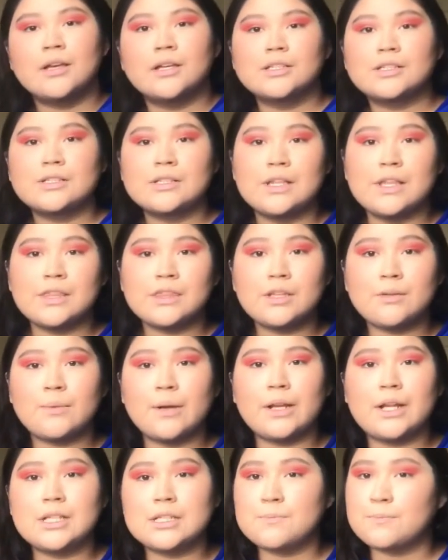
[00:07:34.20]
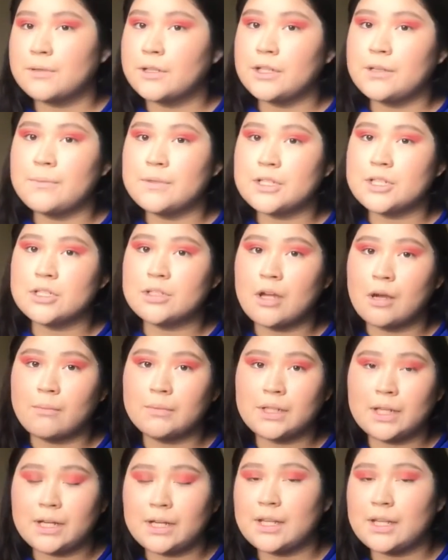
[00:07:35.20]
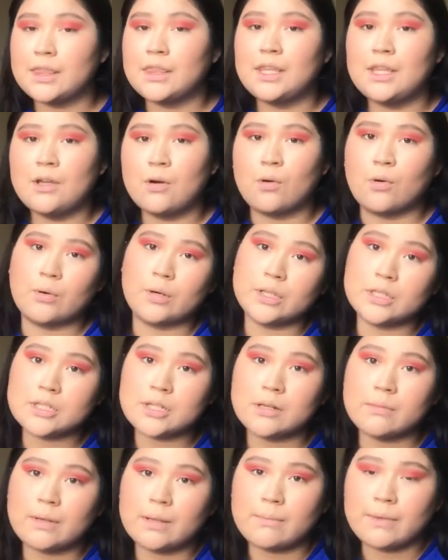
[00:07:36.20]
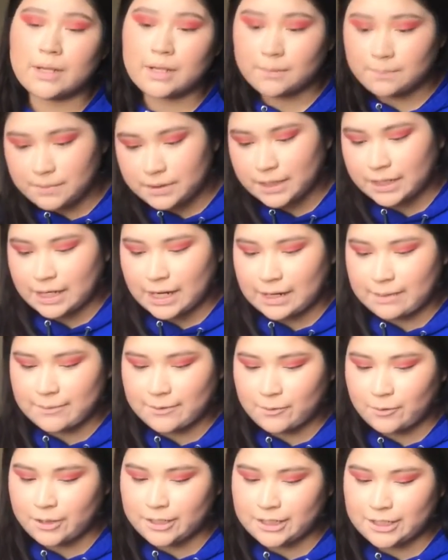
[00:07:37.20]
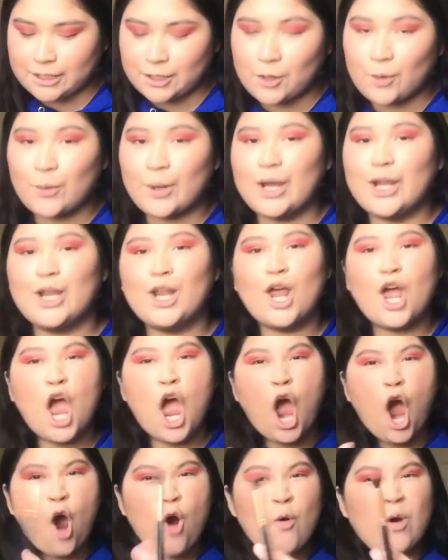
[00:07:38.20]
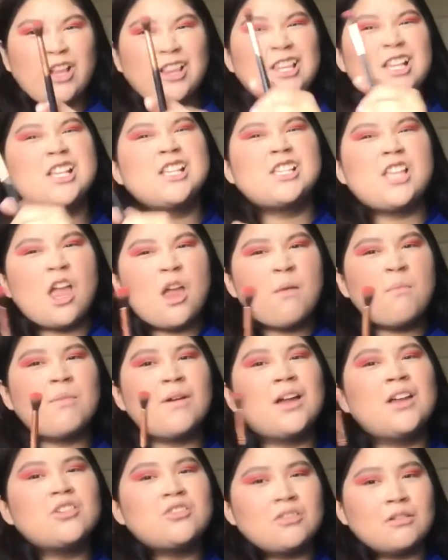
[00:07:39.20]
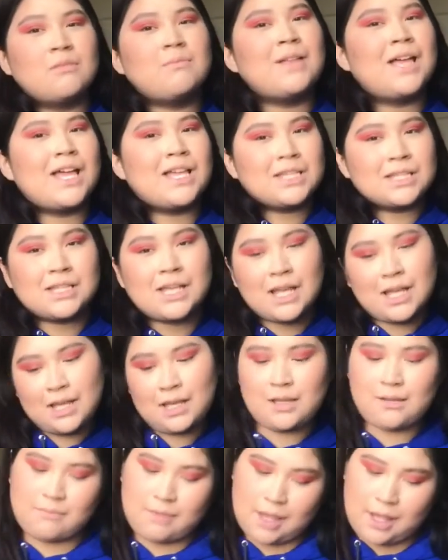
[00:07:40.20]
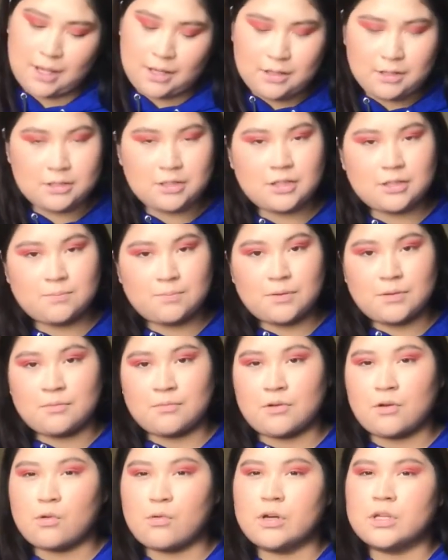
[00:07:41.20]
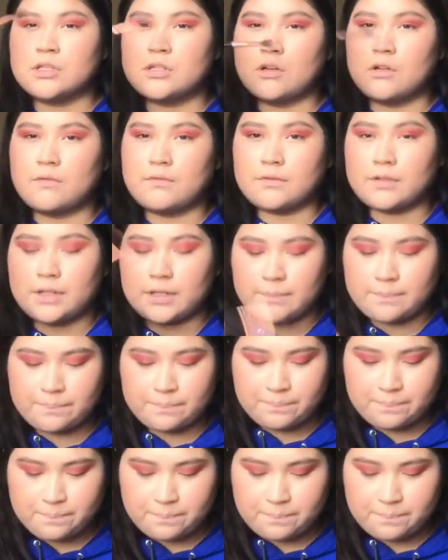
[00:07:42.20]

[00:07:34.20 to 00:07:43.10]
So now that the red has pretty much dominated the orange in my makeup look, I am going to go in with the same brush from last time and just put more orange over it.